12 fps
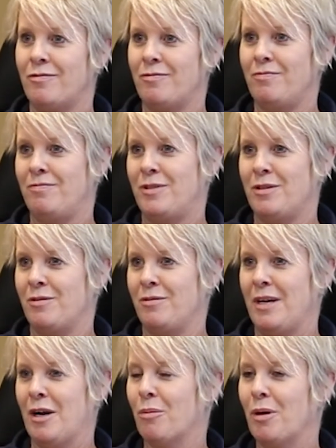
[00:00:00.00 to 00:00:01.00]
Sort of
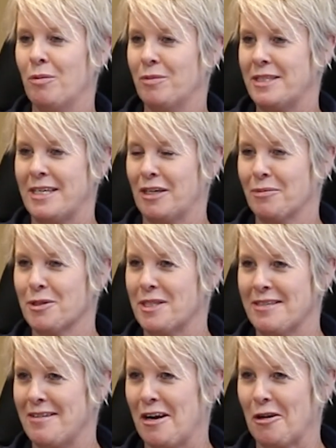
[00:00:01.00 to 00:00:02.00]
help homeless animals is
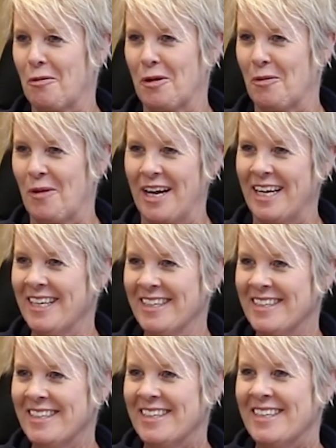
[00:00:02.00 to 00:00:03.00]
not going away.
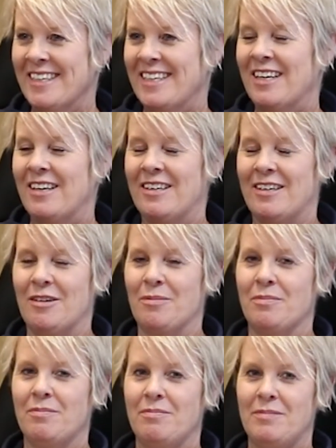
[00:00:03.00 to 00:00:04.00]

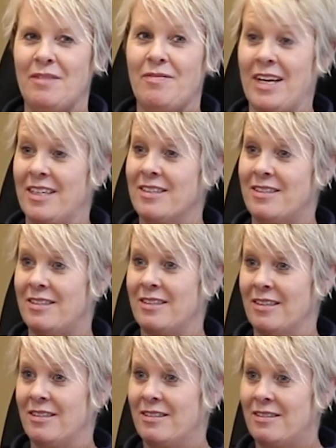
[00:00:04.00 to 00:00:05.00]
In fact,
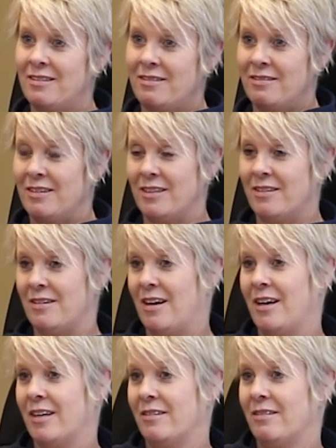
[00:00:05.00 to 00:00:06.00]
it's
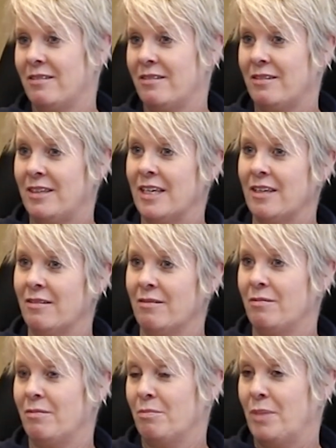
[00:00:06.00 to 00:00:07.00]
not getting
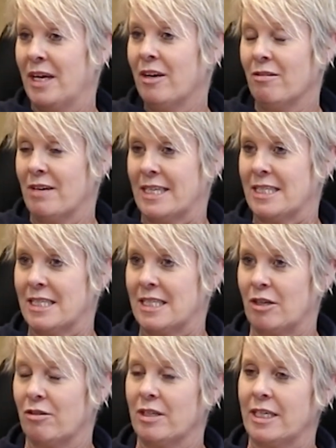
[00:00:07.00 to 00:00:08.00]
better
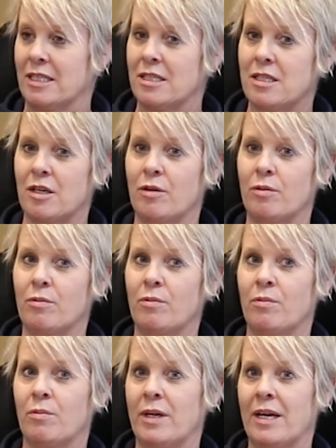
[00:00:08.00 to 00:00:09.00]
necessarily, and so
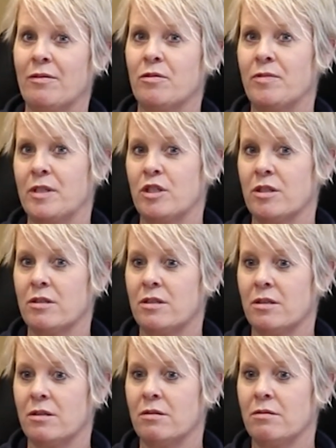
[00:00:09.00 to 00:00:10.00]
we have a vision
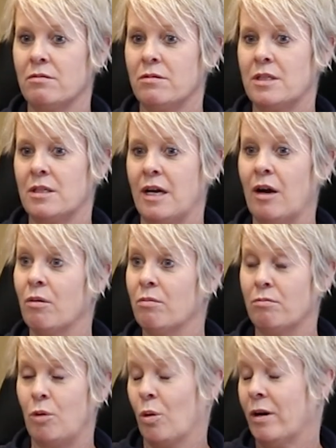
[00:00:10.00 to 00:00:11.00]
to help
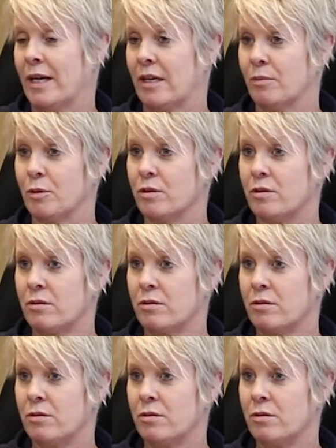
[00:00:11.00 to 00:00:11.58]
more animals.